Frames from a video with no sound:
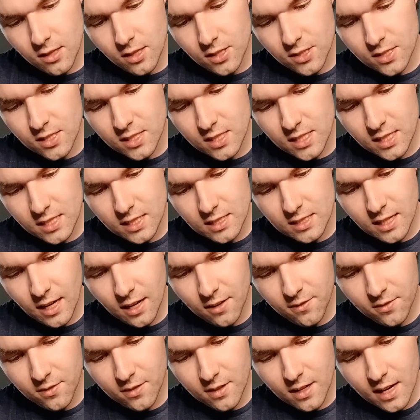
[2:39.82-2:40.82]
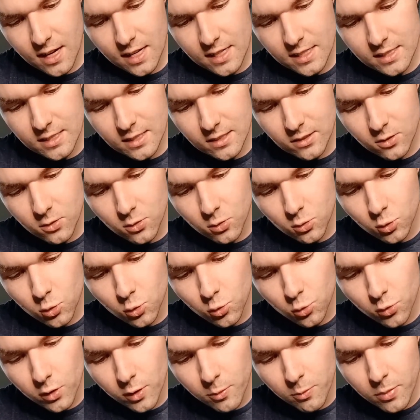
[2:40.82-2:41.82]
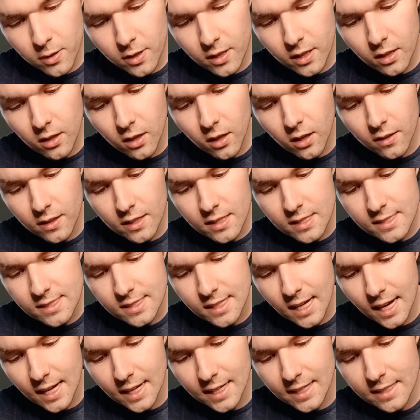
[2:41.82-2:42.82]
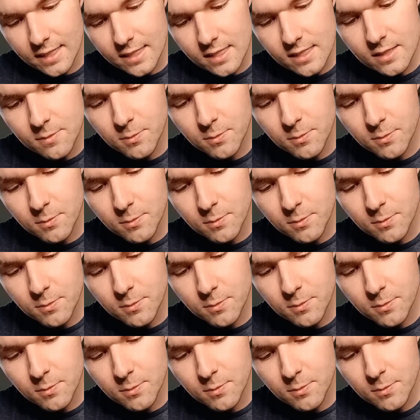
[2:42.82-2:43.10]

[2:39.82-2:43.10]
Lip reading: The sticks have nice little gripping on the sides,